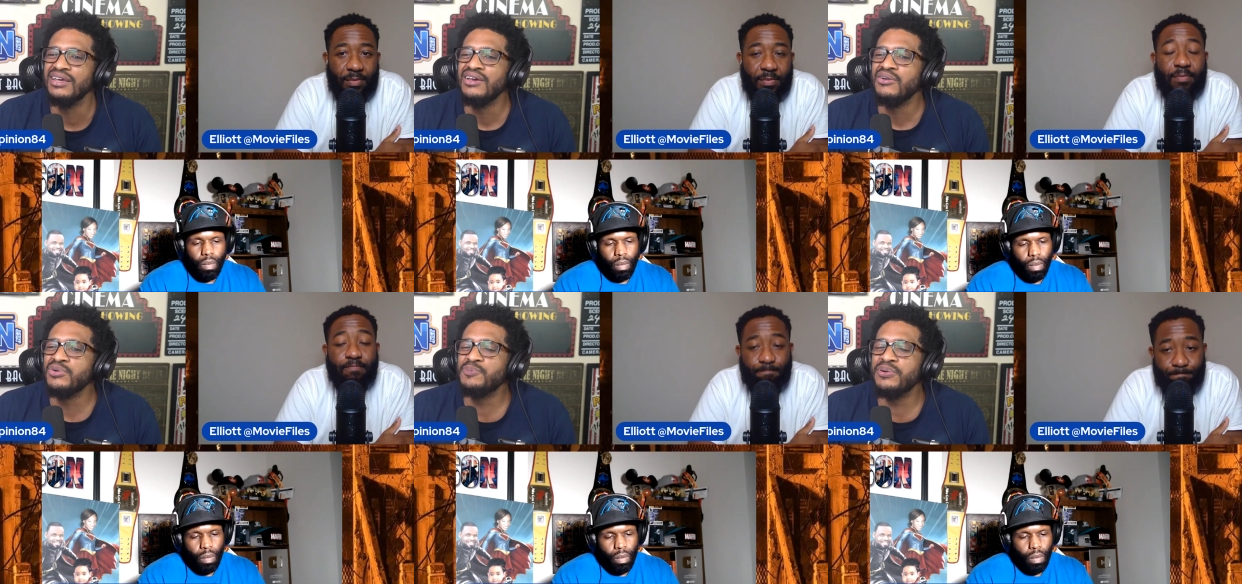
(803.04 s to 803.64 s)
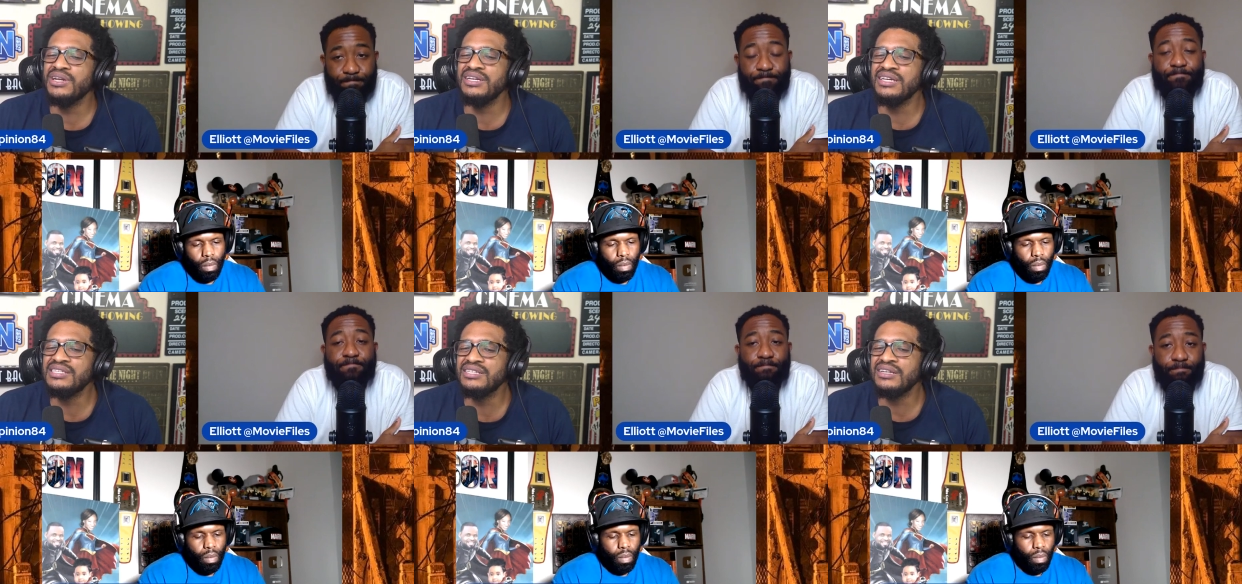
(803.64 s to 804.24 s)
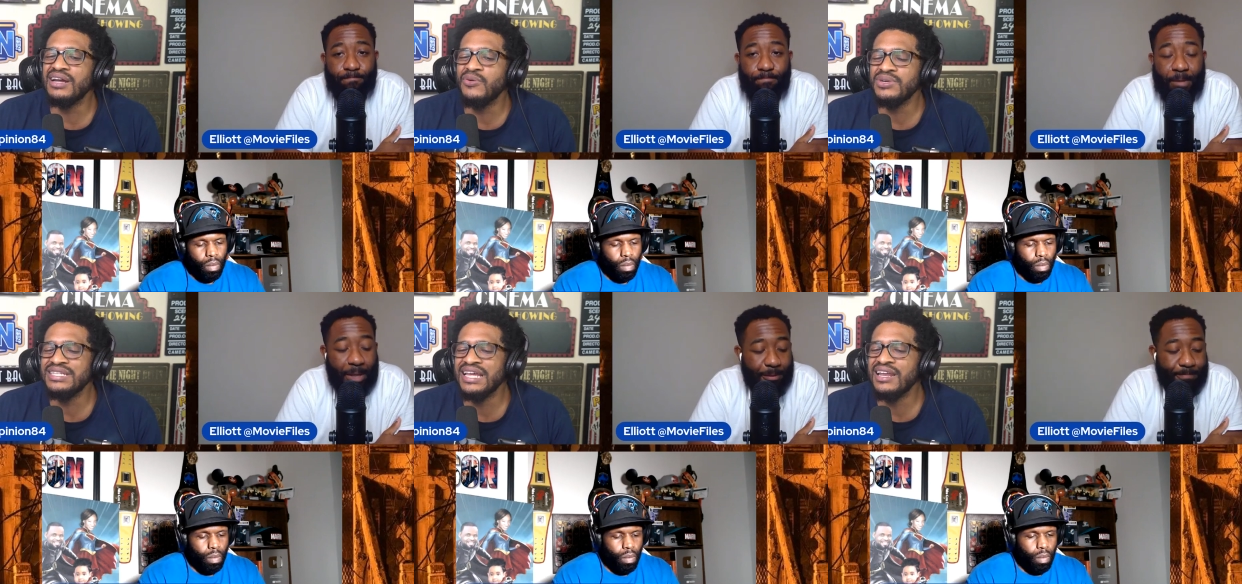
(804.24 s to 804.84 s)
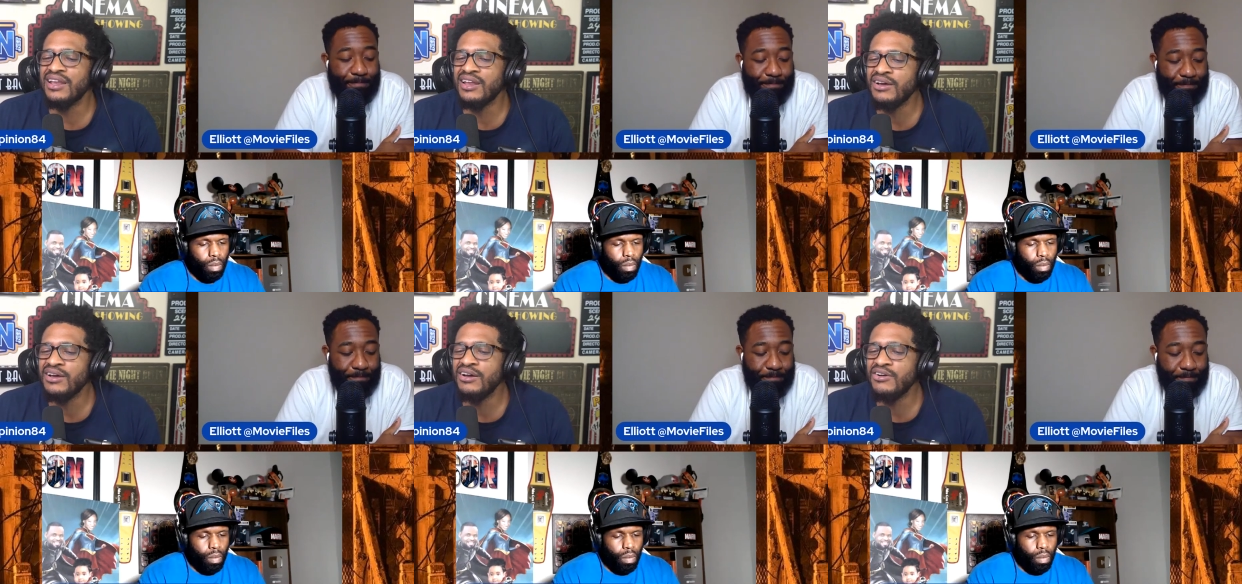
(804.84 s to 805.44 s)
Speaker 1: was pretty decent. I wasn't in love